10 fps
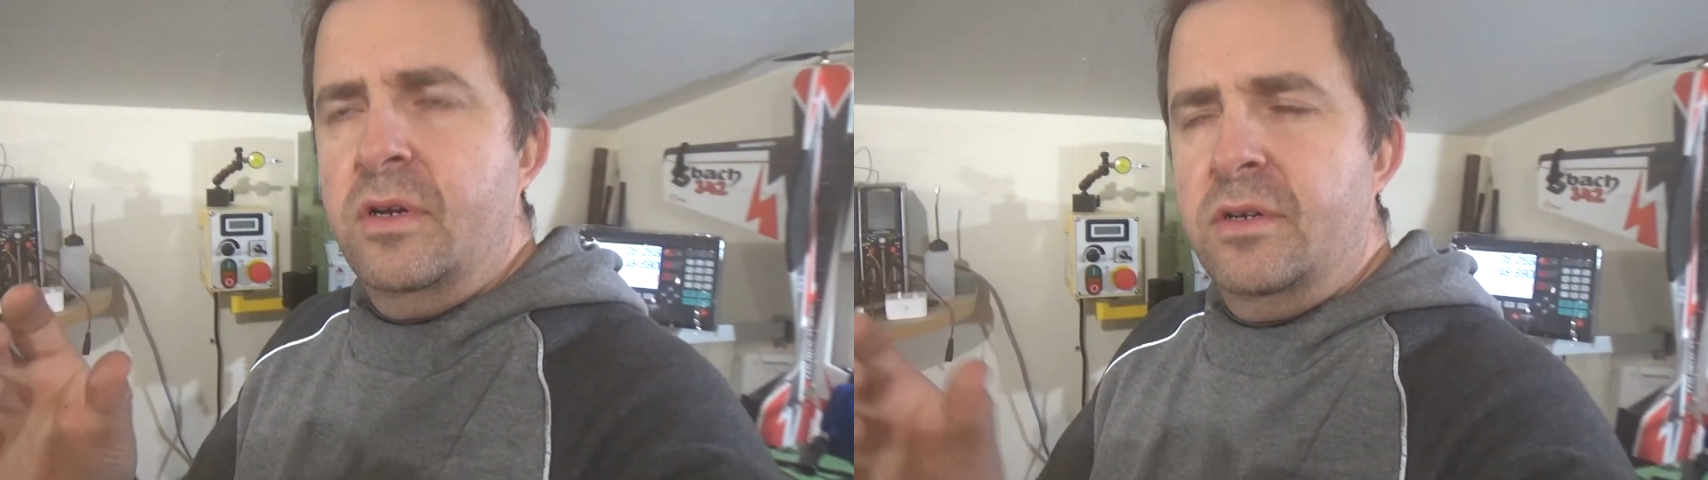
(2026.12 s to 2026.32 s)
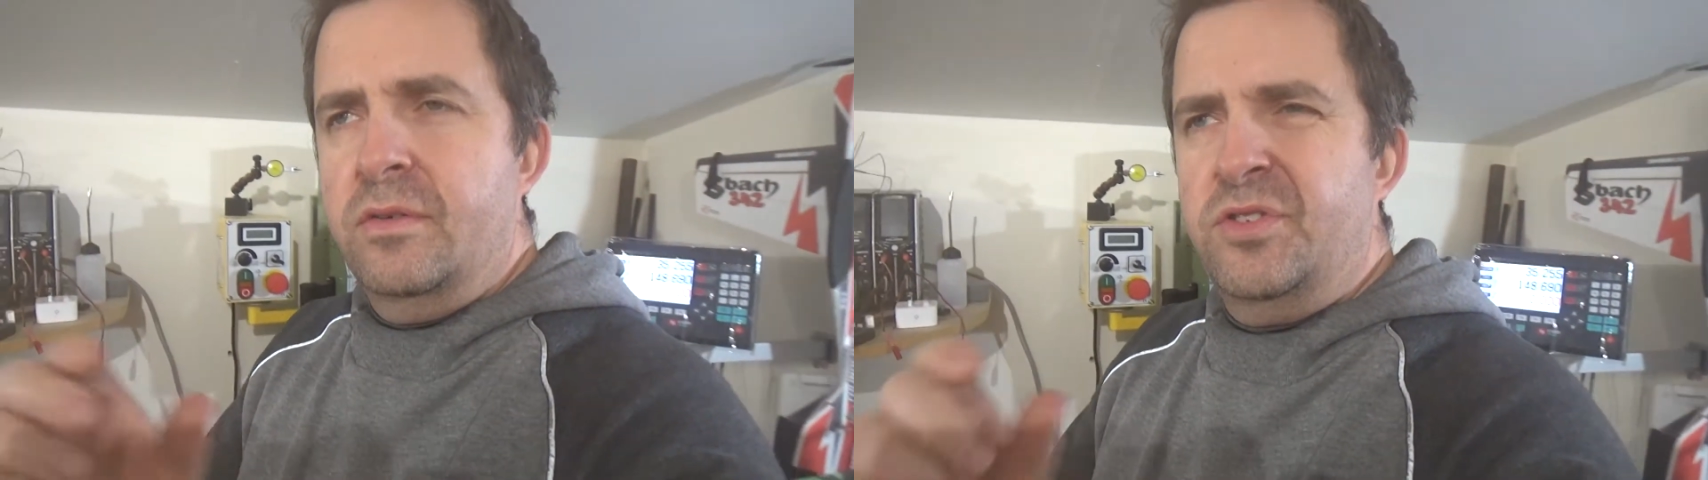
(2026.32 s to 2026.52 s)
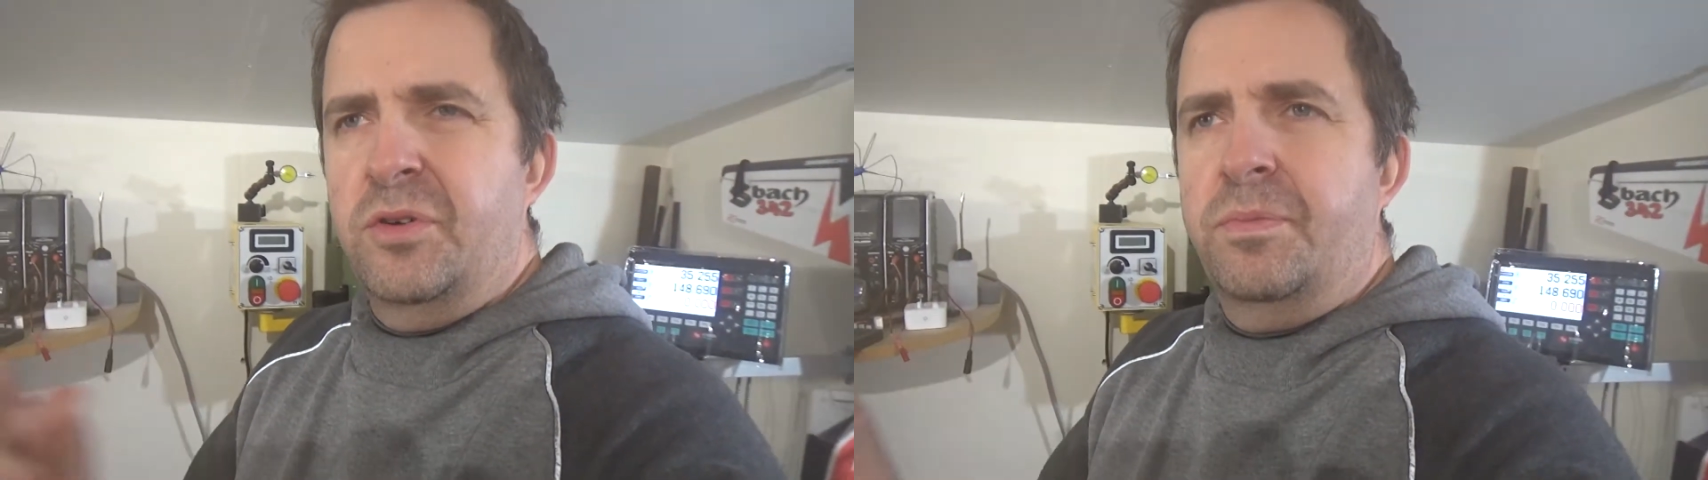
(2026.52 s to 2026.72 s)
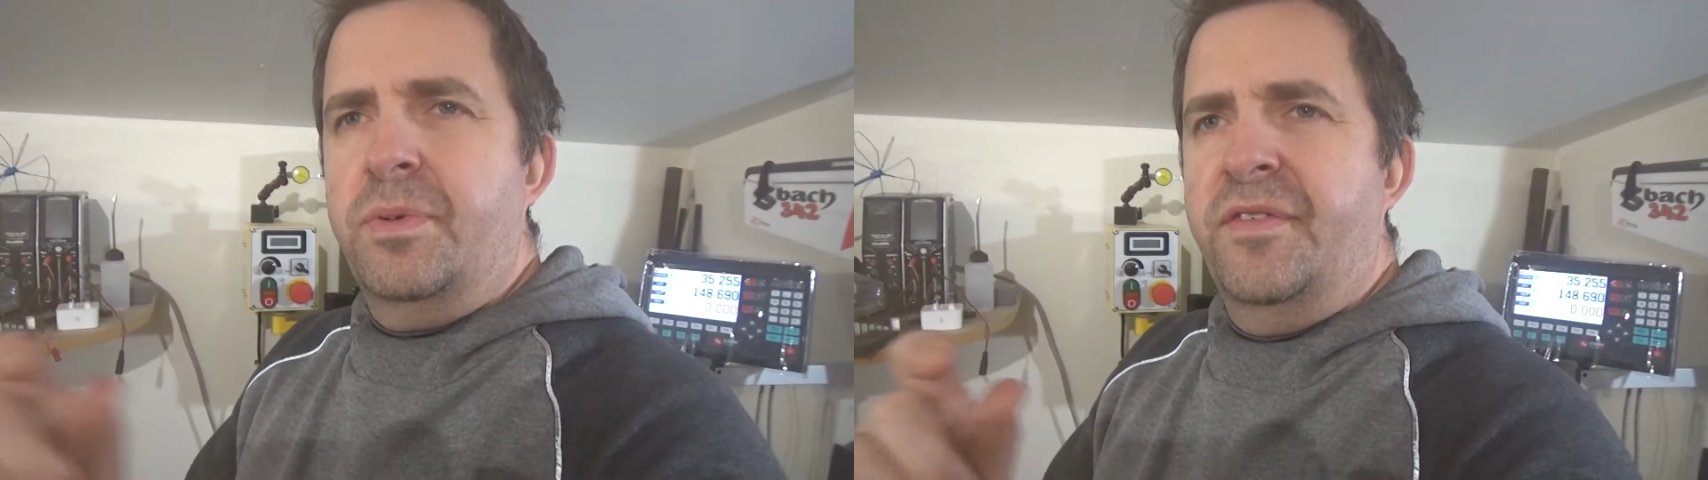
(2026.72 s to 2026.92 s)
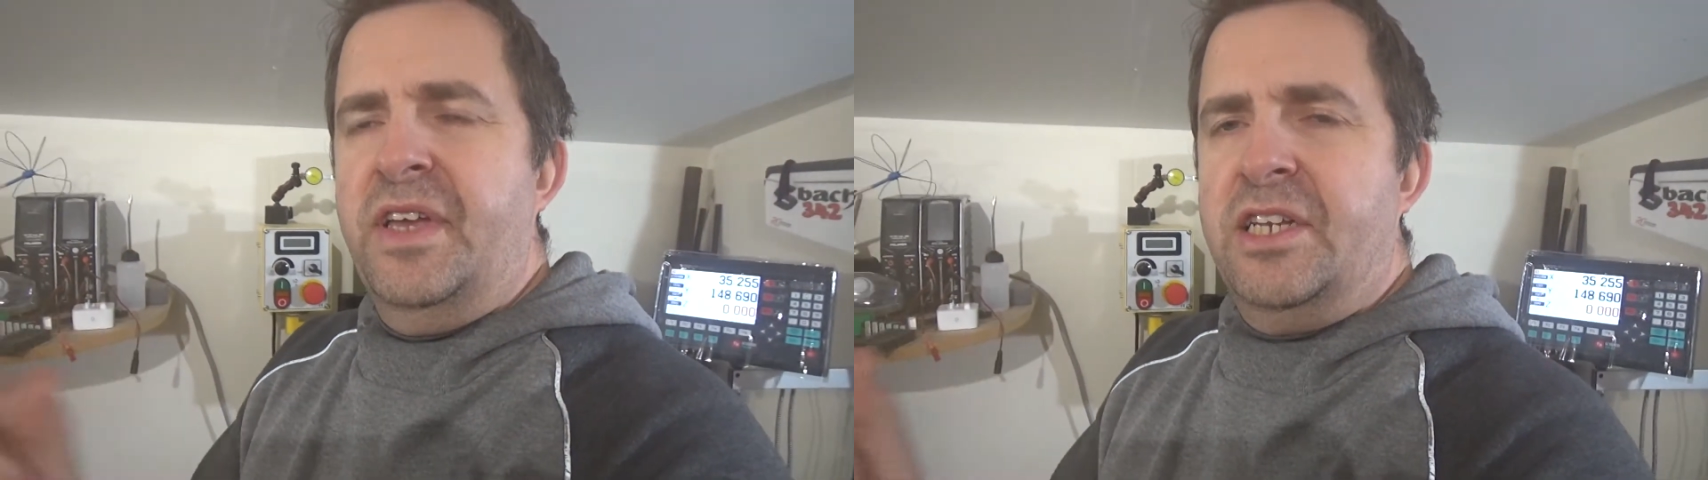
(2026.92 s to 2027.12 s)
sort of,
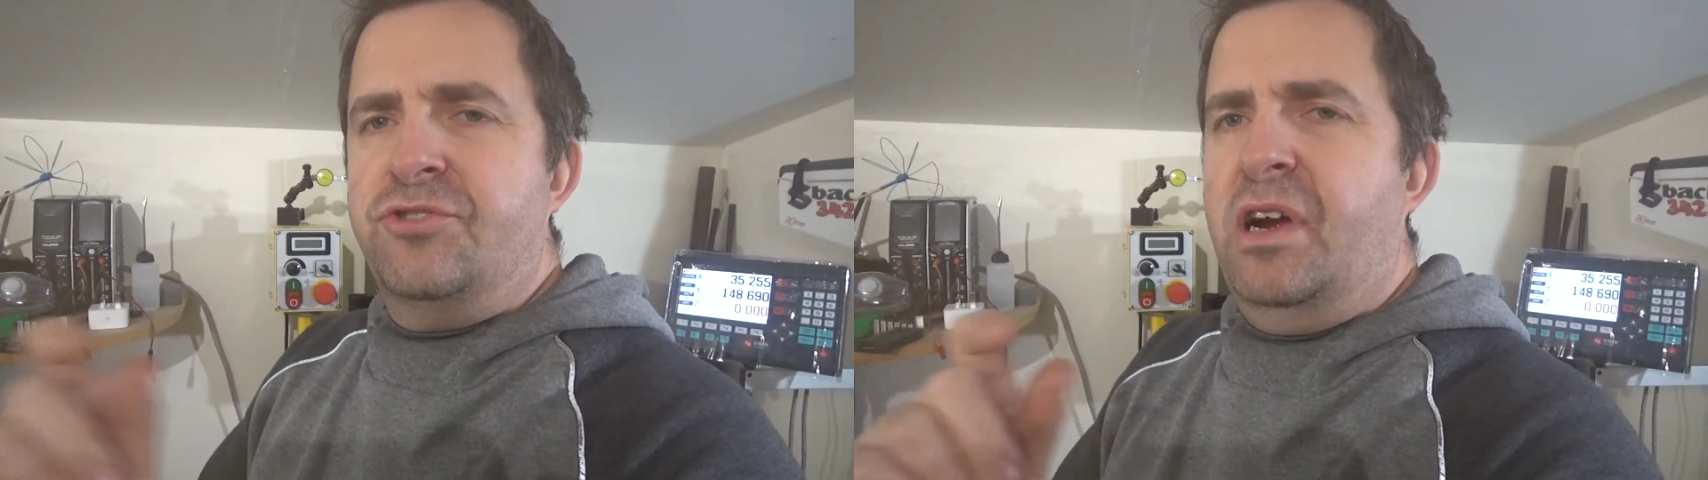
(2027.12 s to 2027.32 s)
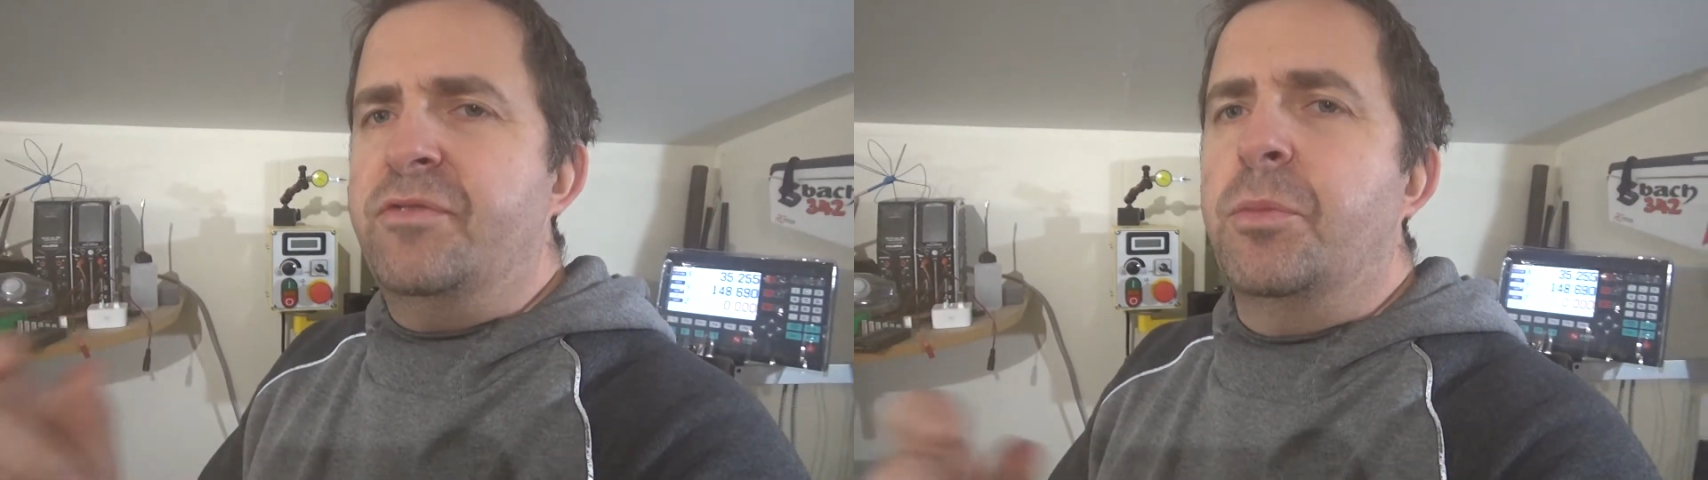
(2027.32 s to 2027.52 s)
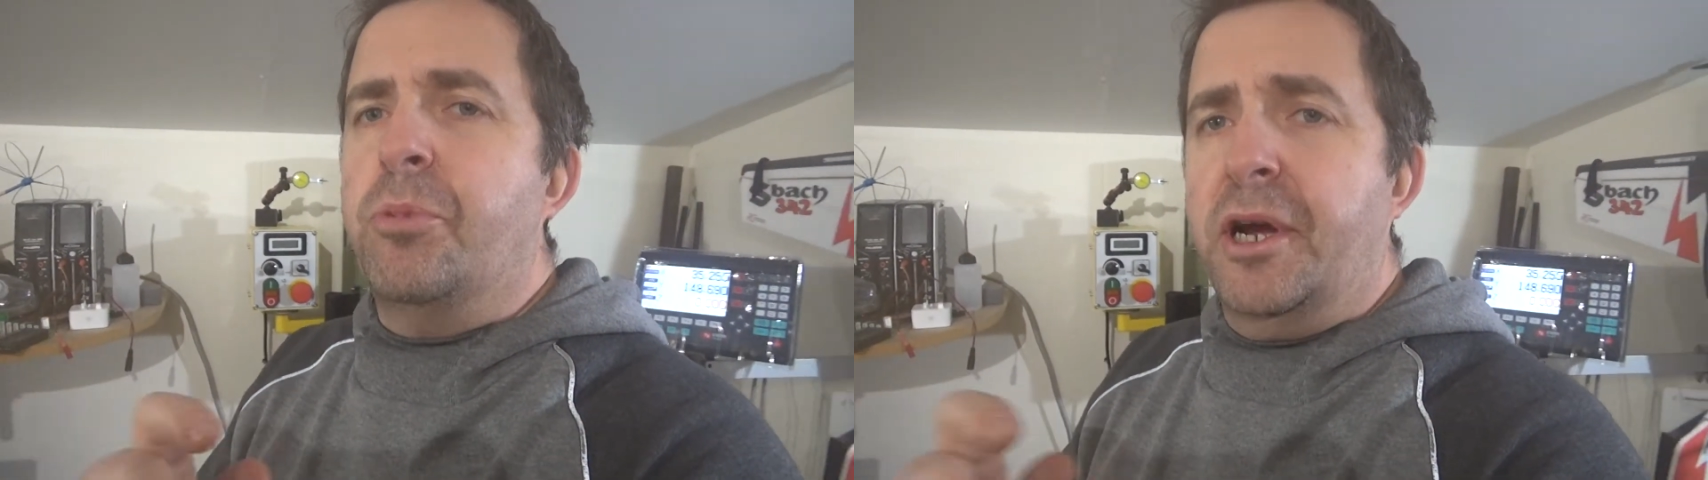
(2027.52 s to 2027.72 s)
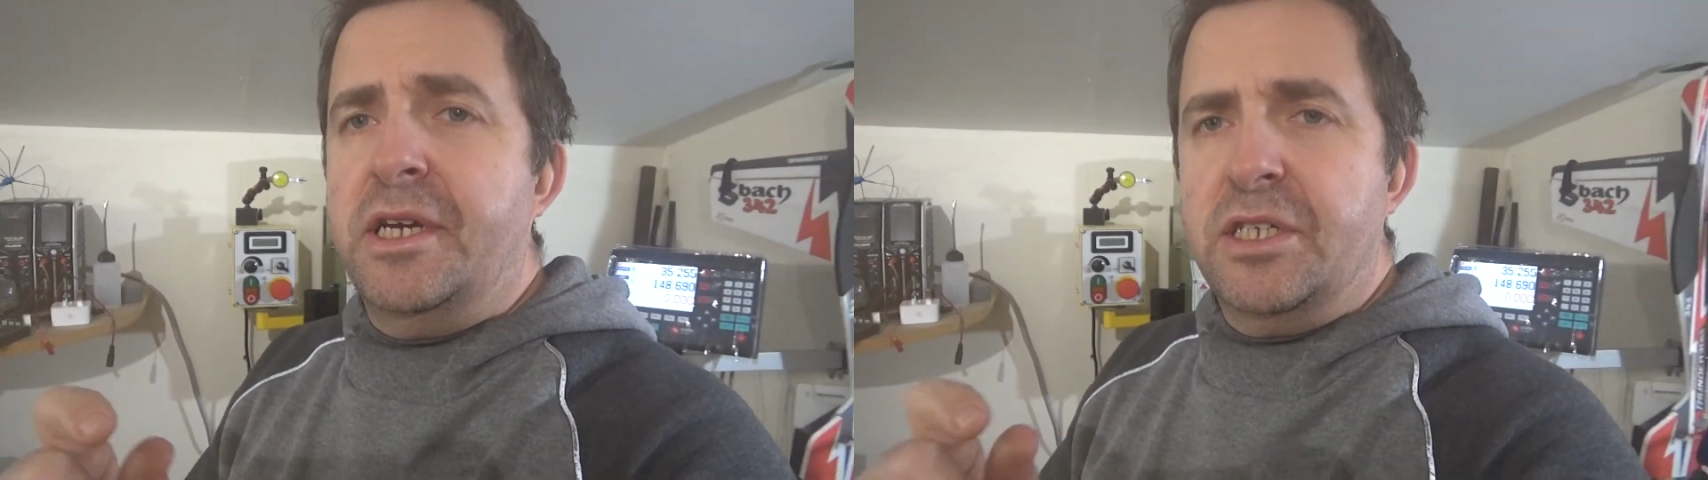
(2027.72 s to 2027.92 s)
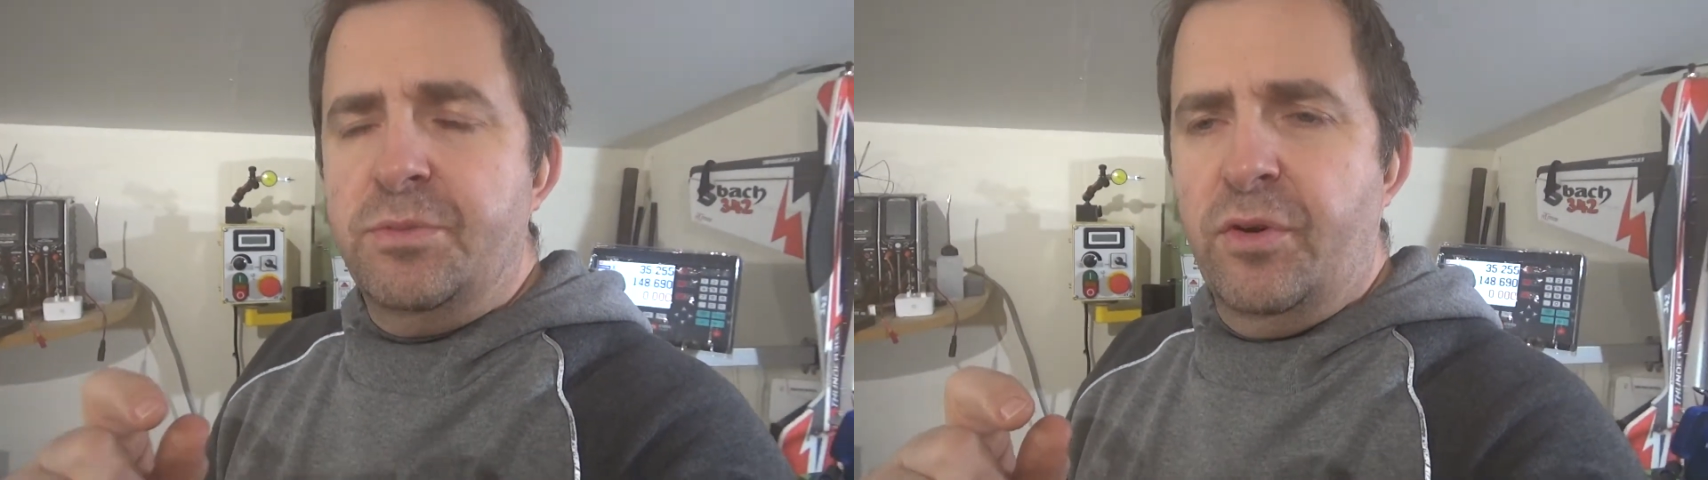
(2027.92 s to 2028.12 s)
I think they're travel
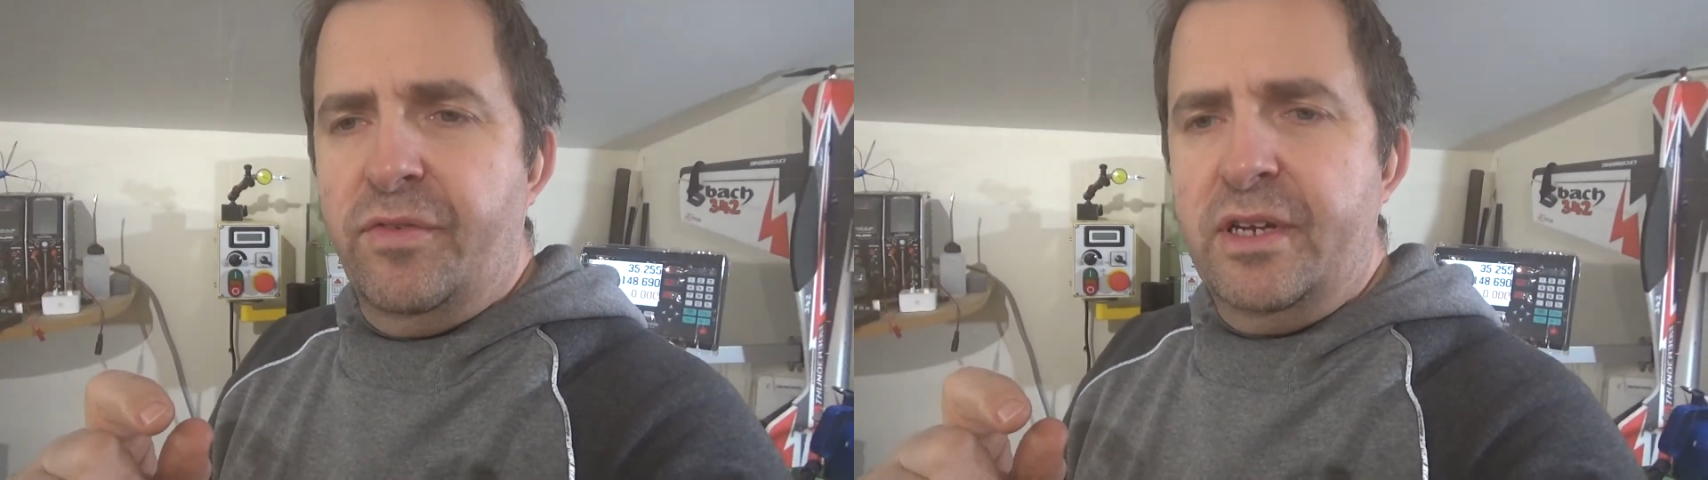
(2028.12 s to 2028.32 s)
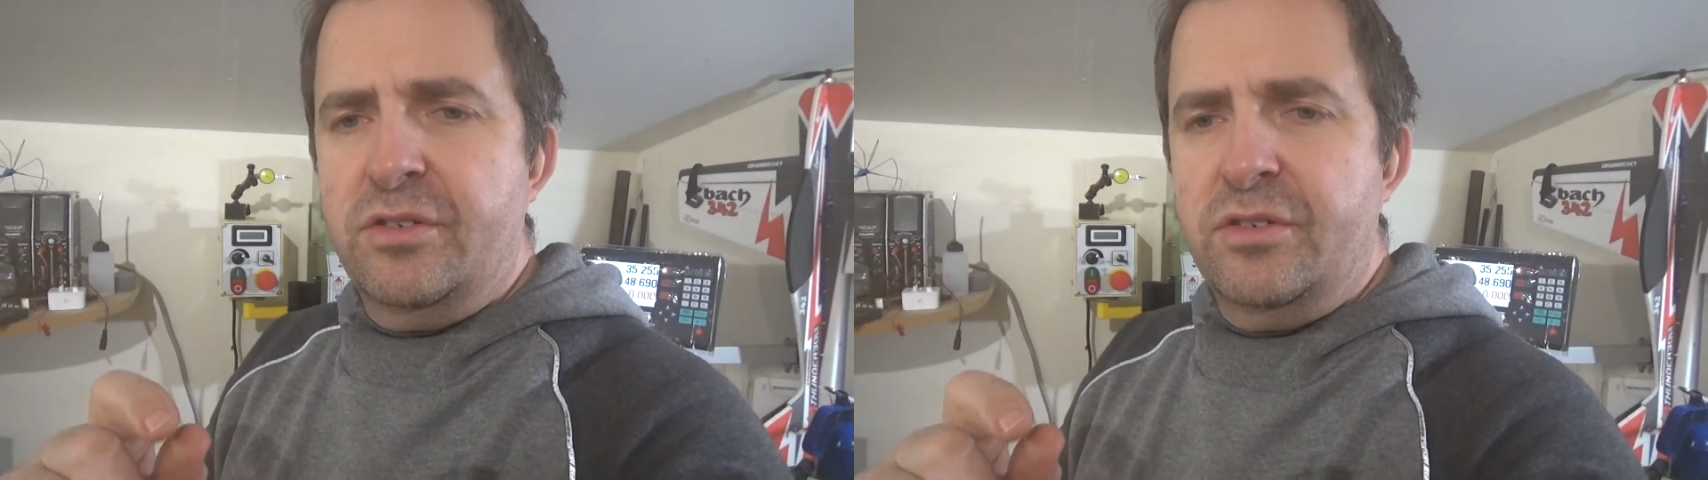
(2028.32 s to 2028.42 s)
brackets more, I think,